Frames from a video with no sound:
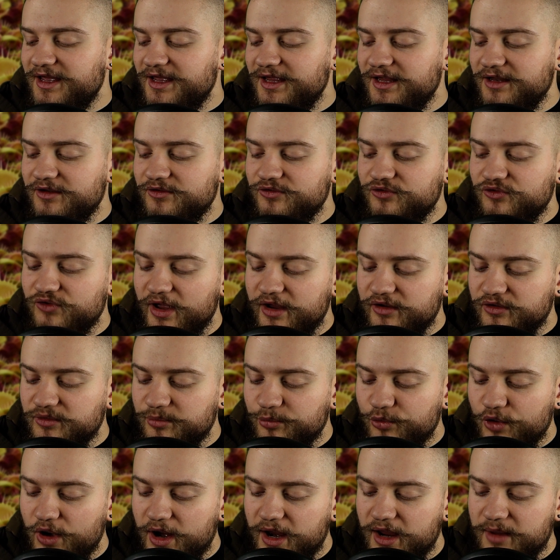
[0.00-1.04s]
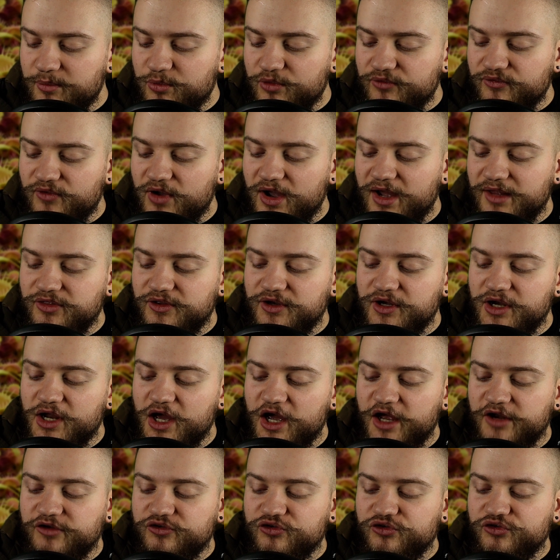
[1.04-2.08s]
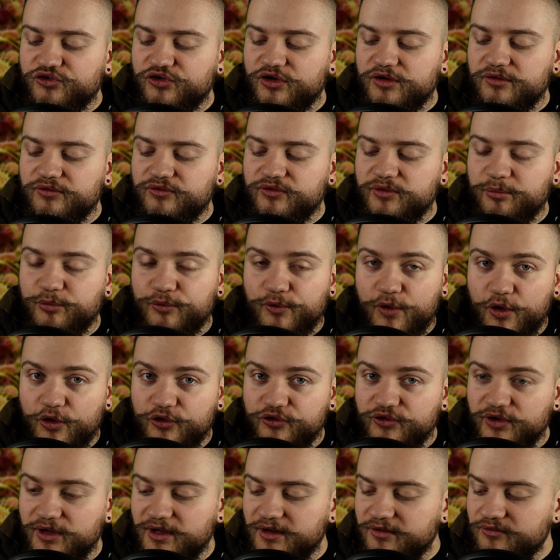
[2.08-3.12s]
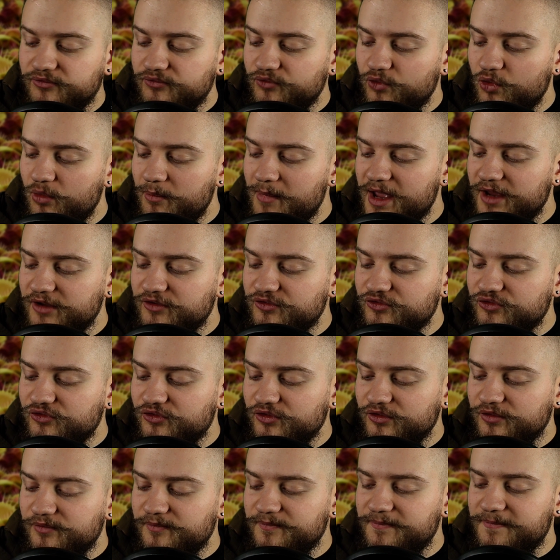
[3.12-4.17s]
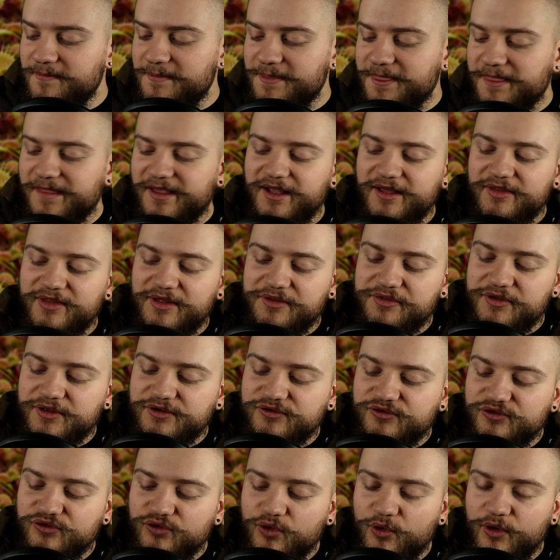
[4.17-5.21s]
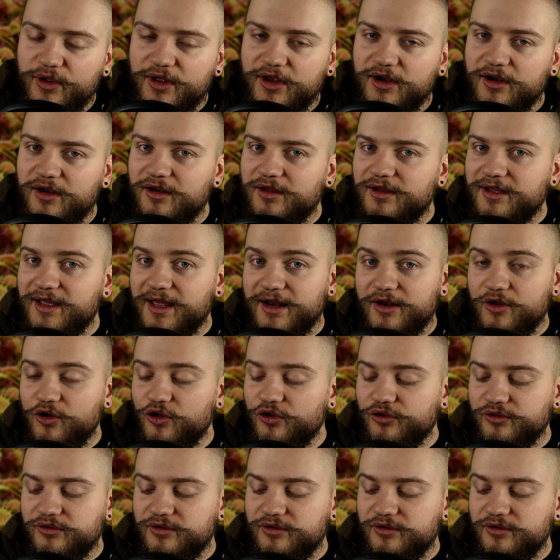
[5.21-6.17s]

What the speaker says: Insect prey provide the nitrogen for protein formation that the soil cannot.